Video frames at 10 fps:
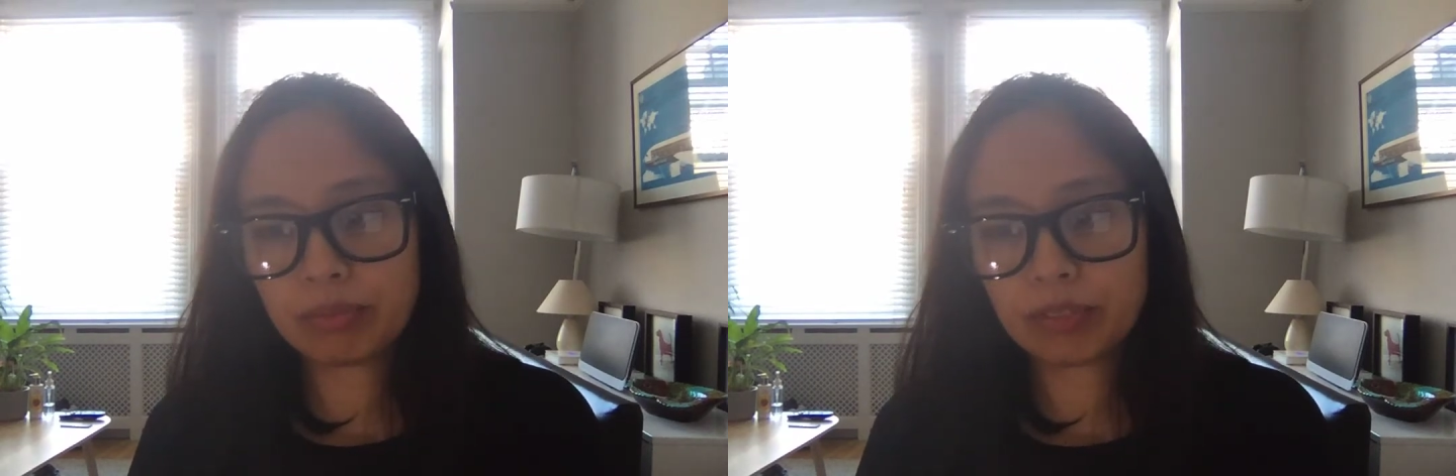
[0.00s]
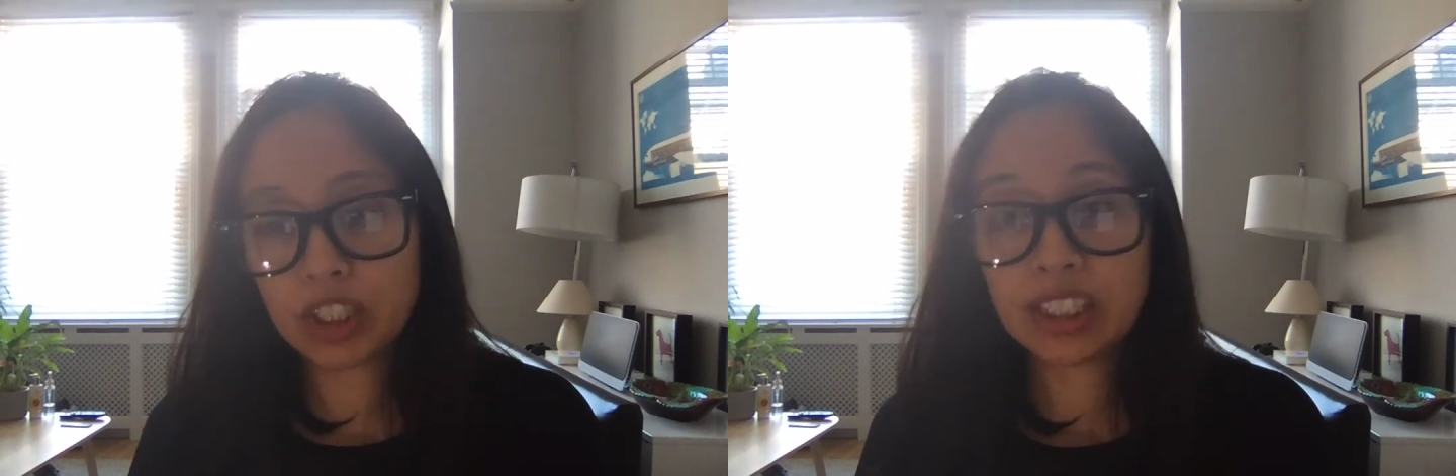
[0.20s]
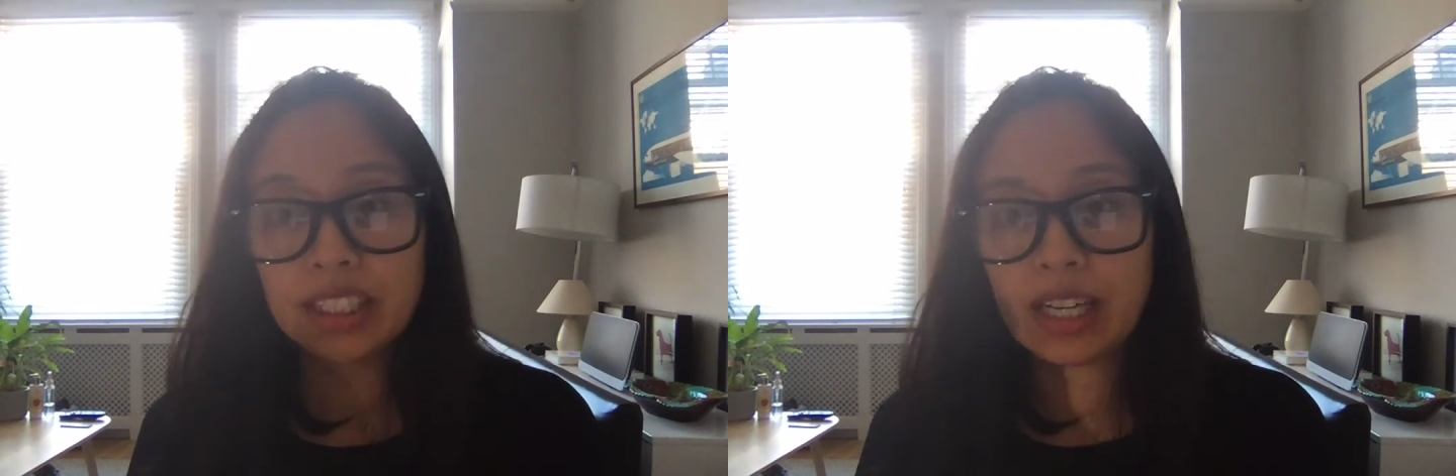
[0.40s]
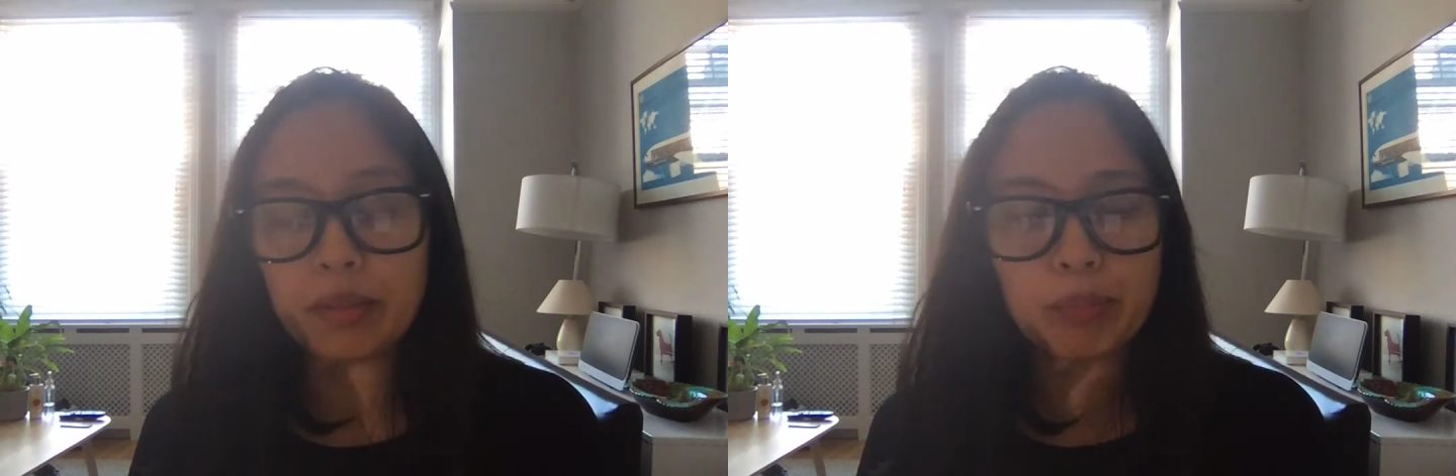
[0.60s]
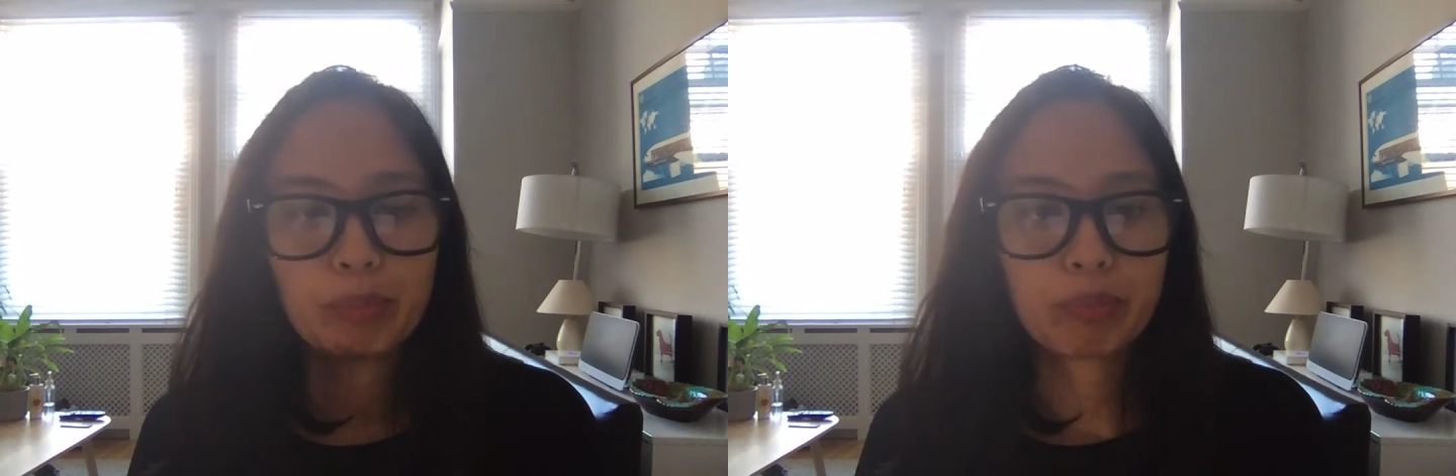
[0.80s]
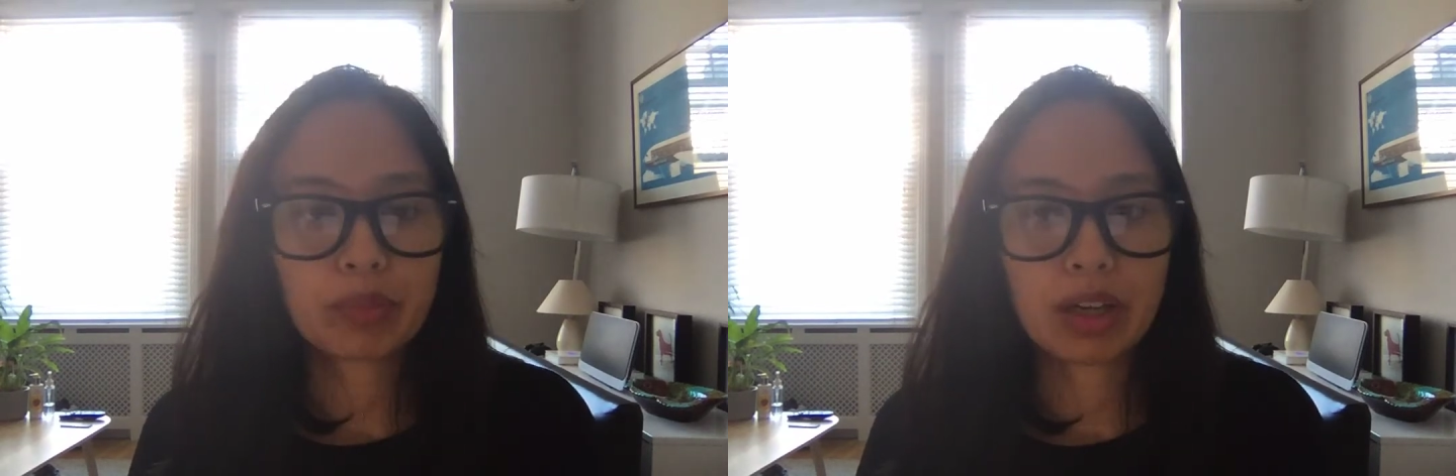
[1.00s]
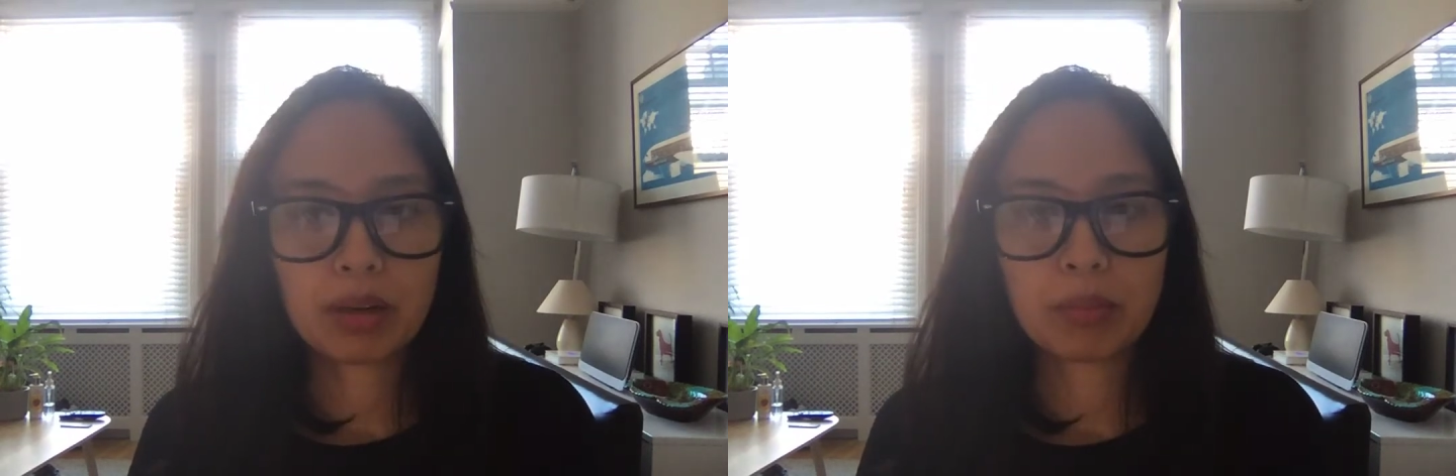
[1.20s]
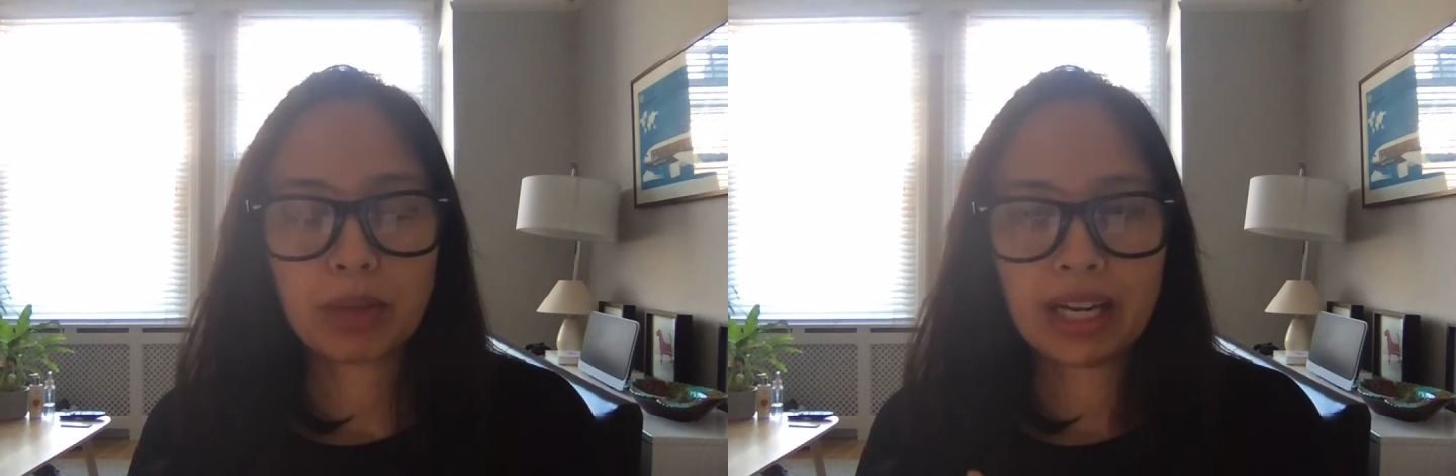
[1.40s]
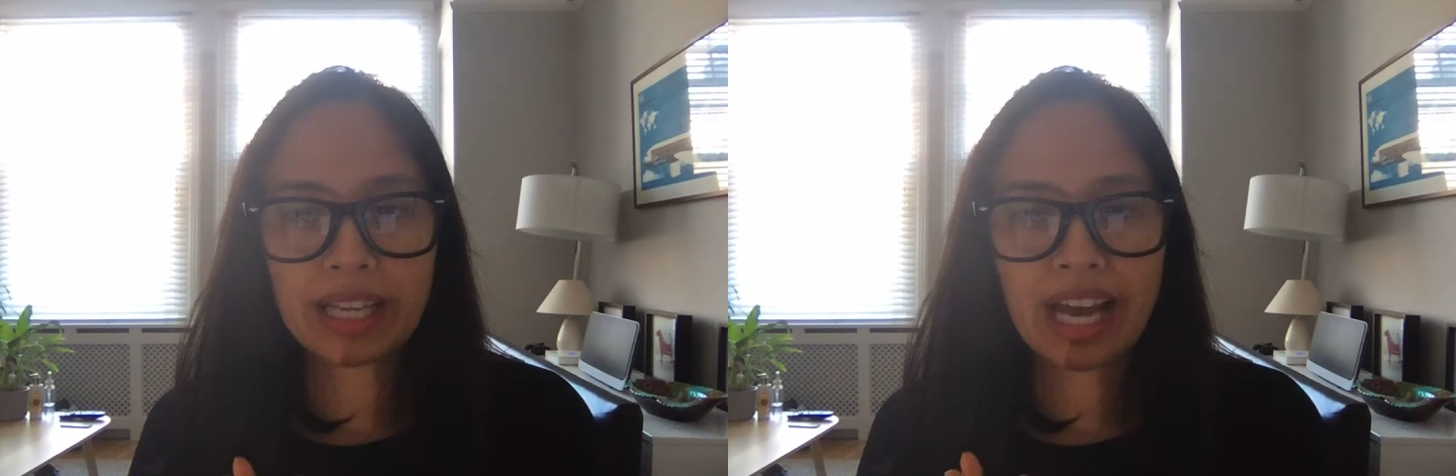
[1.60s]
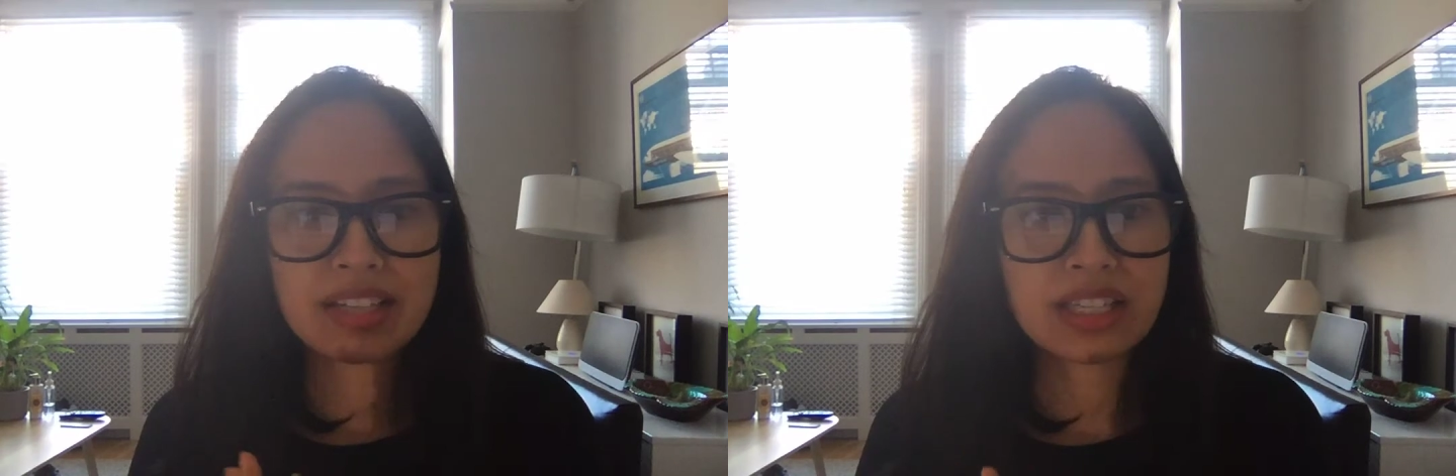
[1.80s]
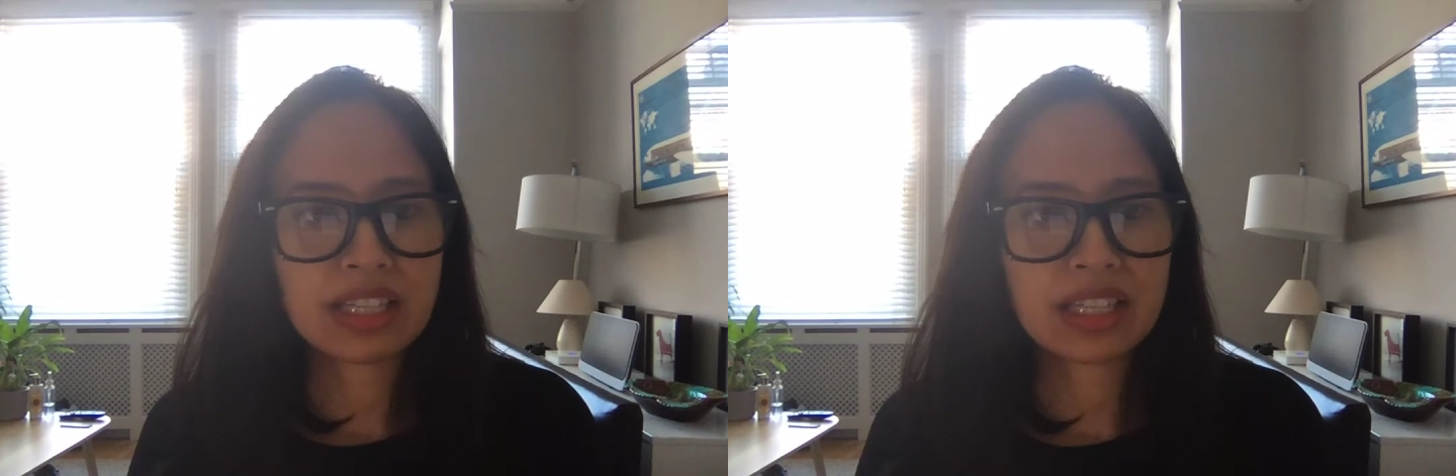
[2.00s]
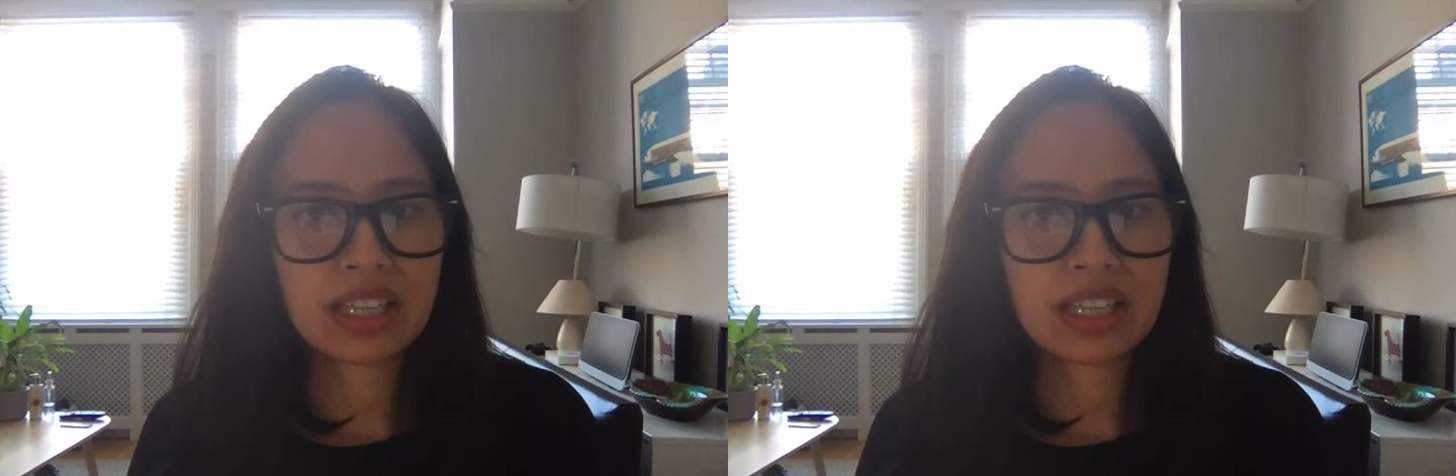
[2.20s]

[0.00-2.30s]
shunted out by Gasly.